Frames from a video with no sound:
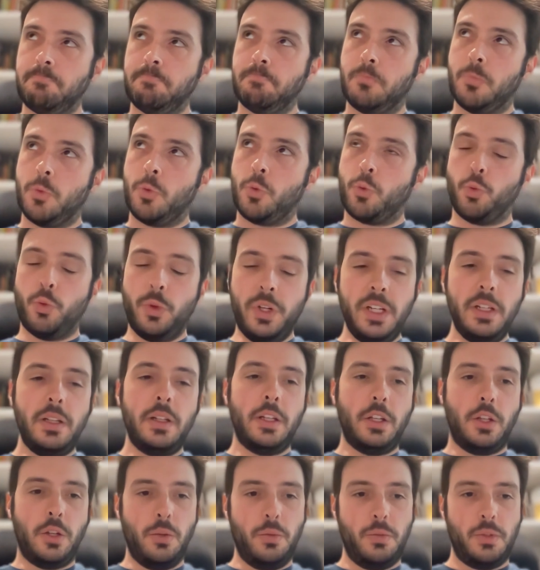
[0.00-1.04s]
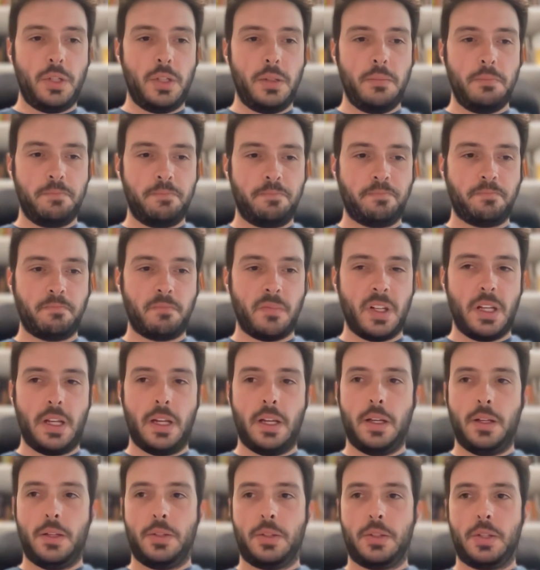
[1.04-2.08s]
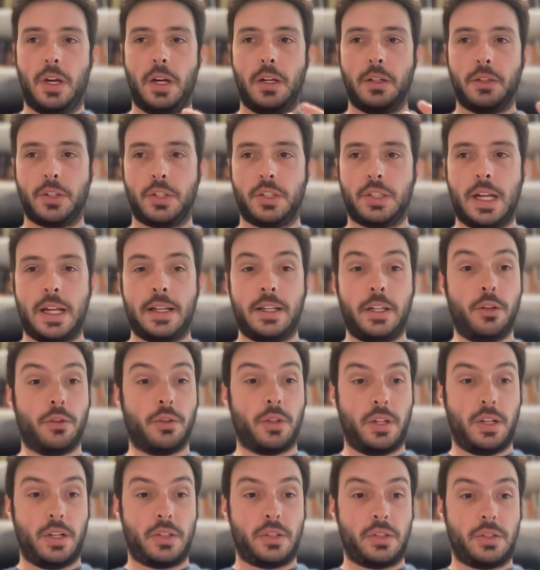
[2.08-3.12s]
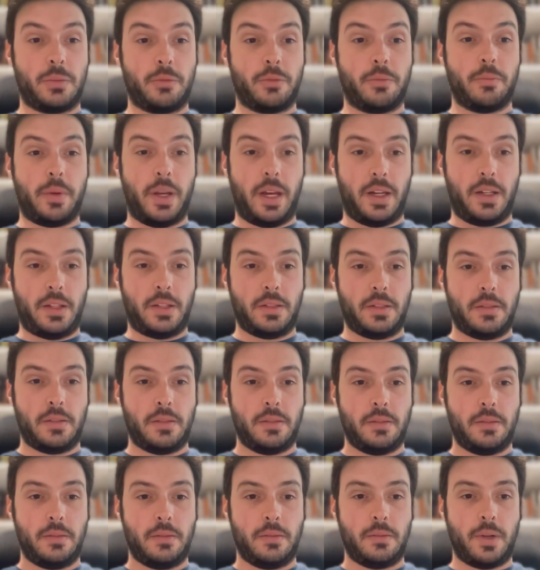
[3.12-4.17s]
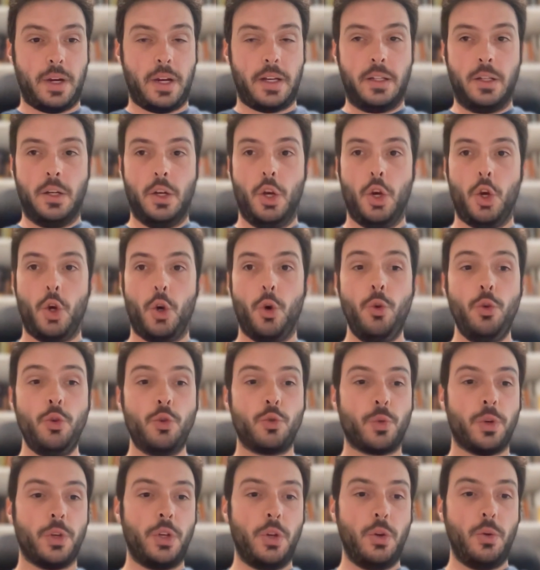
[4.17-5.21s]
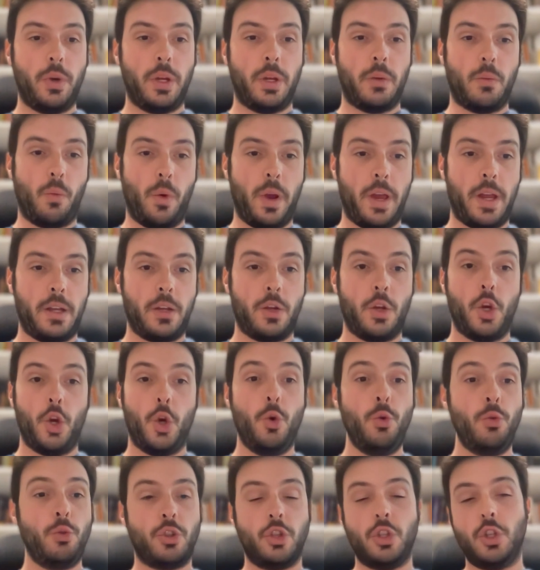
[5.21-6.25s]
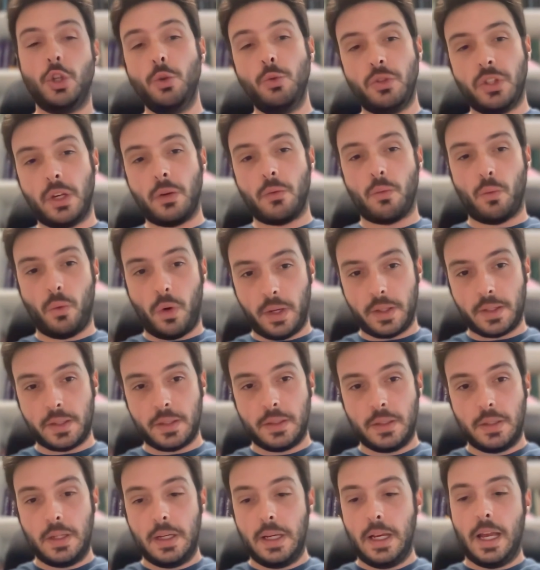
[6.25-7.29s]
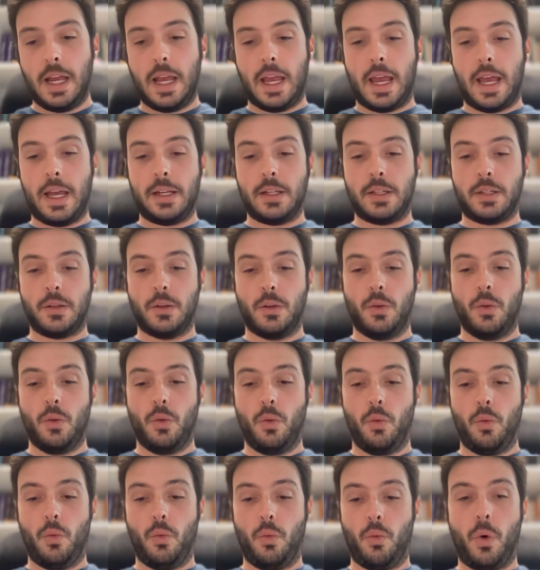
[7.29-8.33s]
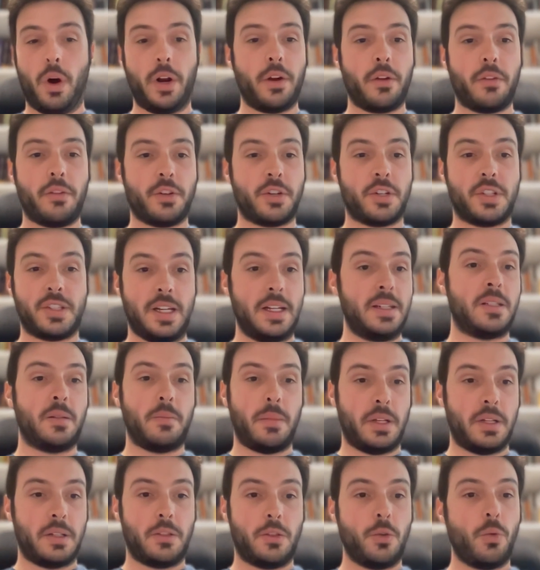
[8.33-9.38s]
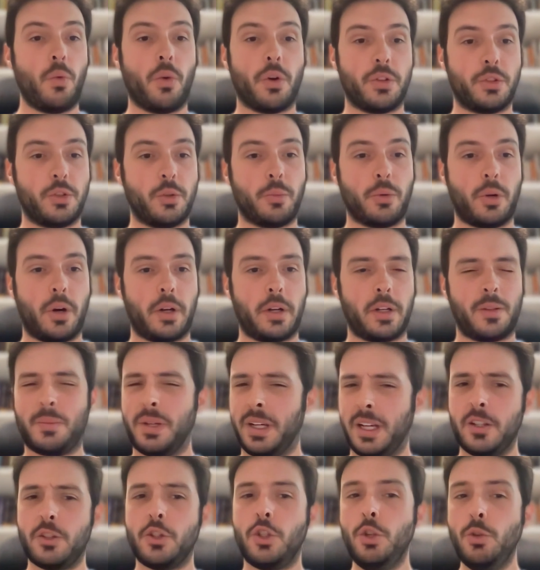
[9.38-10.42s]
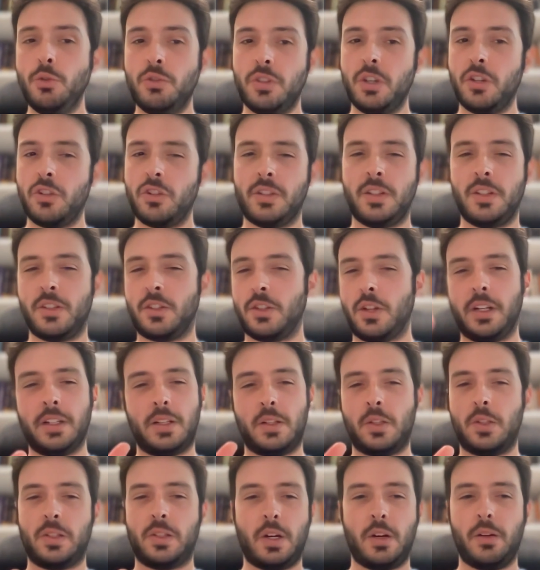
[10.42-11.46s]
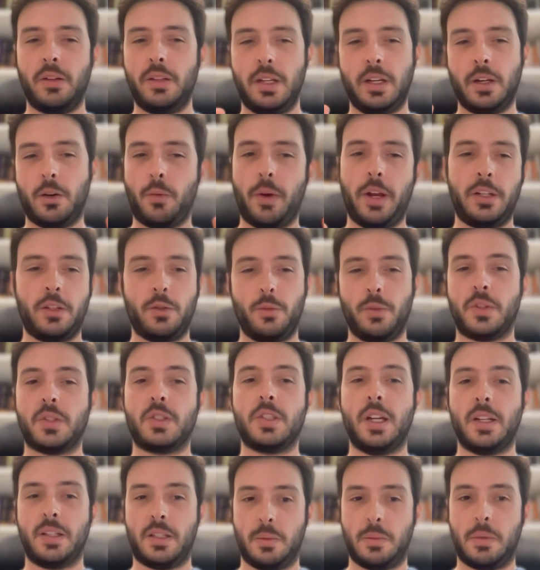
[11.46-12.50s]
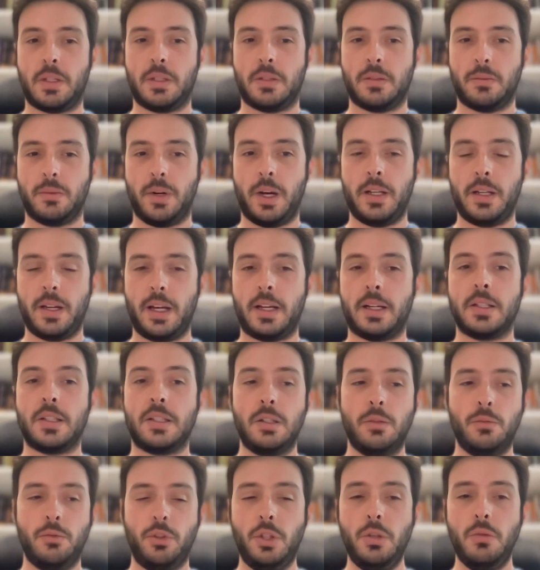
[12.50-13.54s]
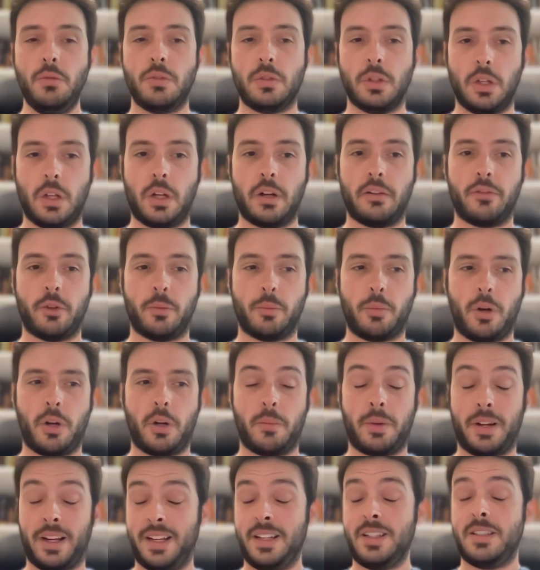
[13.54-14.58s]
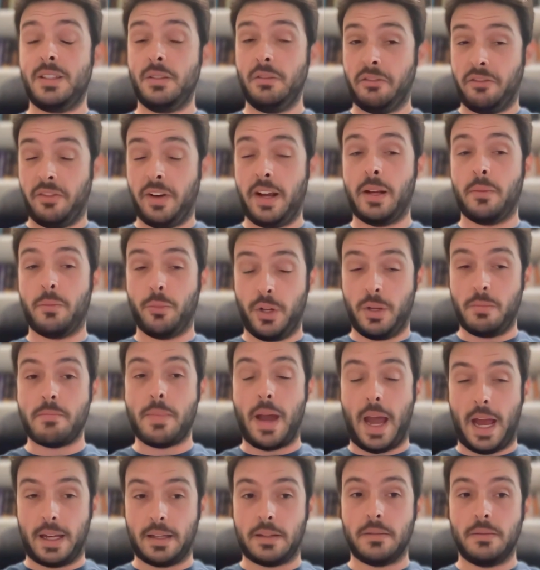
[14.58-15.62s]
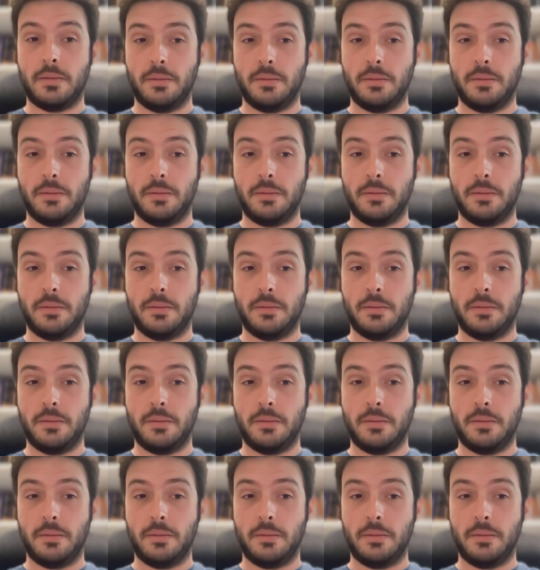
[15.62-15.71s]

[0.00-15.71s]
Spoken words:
really using is understanding your customer base, right? Who's renewing when, who's using what, and what are their sentiment towards your product? Because usage does not necessarily equate to a sentiment, right? I can still use a lot of your product, but I can still find it pretty bad,